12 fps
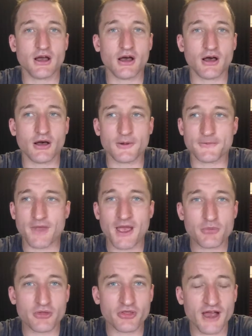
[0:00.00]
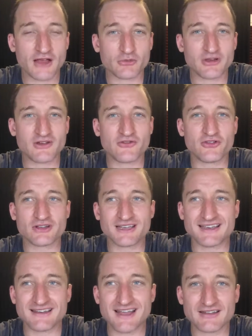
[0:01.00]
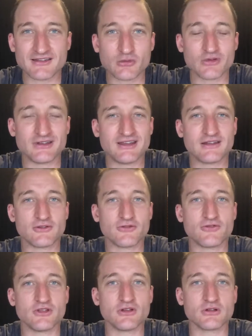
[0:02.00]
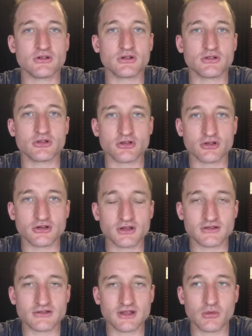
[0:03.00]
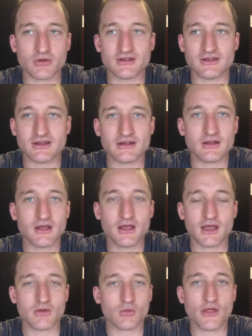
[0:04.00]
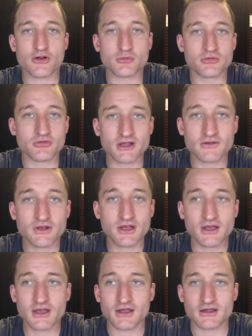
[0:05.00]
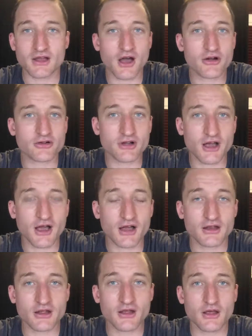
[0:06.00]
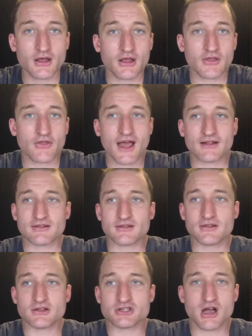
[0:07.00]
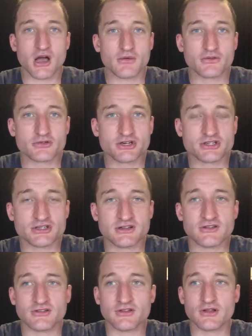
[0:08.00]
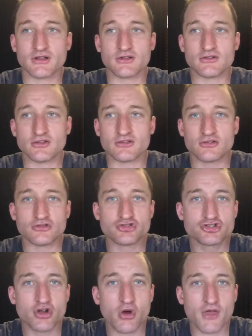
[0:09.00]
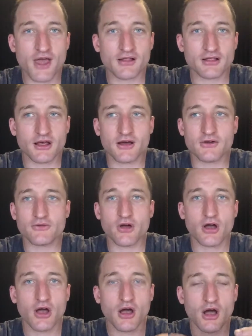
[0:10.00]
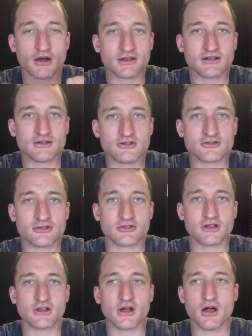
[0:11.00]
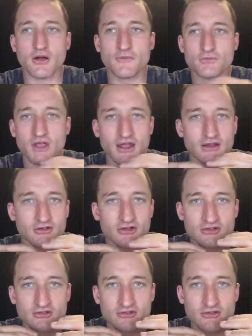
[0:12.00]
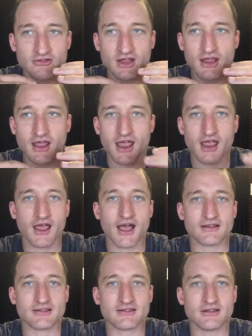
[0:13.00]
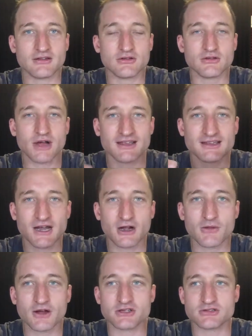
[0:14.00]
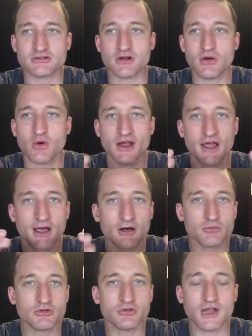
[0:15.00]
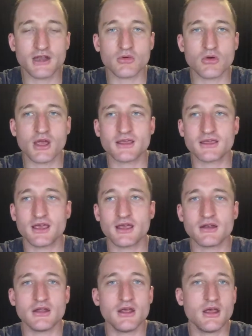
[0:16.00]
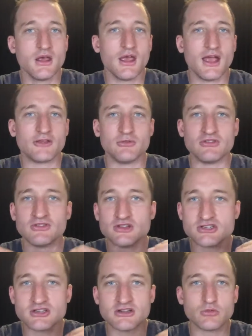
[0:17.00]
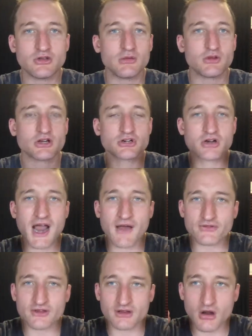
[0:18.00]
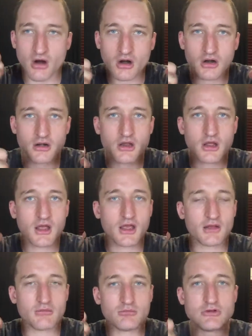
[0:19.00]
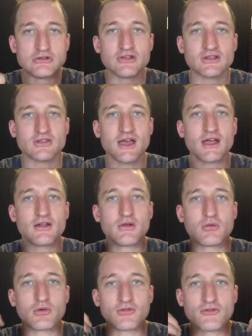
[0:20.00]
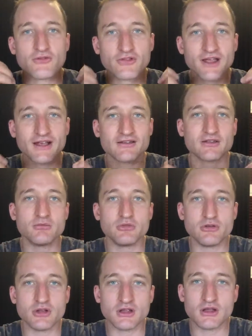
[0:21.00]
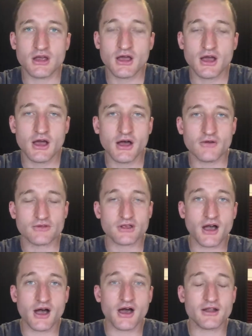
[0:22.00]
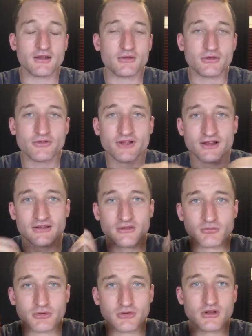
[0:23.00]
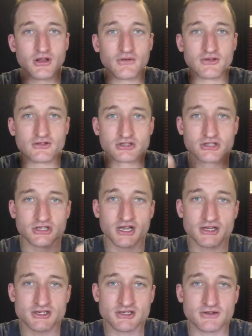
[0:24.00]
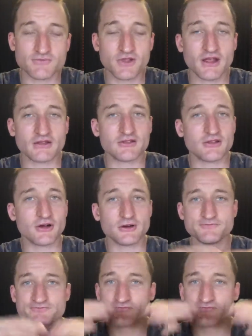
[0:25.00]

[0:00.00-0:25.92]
um, empathize. We need to feel connected. We need to feel the goodness, and we need, and whether you believe in God or not, that's the job of Christians, to just show that love unconditionally, and just say, hey, I see you, I care about you, I want to help you in any way I can. As musicians, we need to be crafting art and music that reflects the beauty of God and reflects the beauty of His creation. And so